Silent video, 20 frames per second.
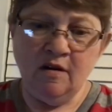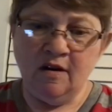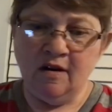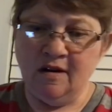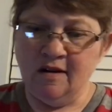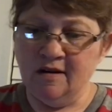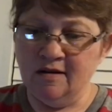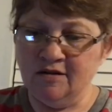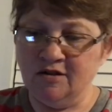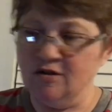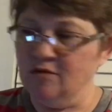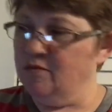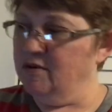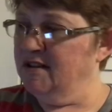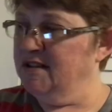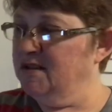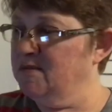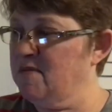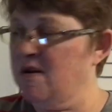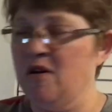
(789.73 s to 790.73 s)
Uh, so
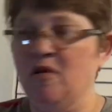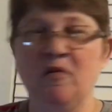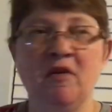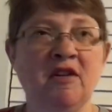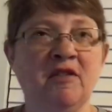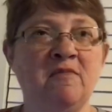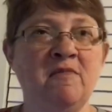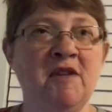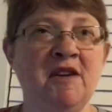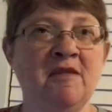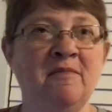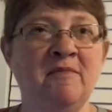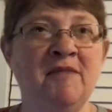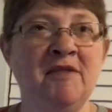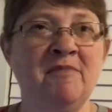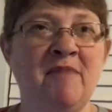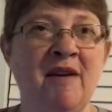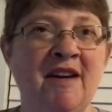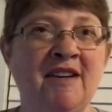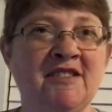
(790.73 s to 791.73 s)
please bear with me and
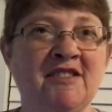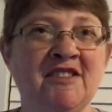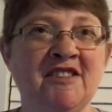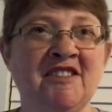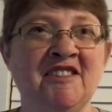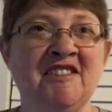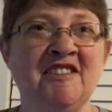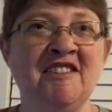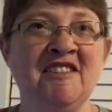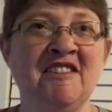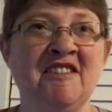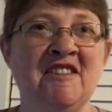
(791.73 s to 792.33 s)
be patient.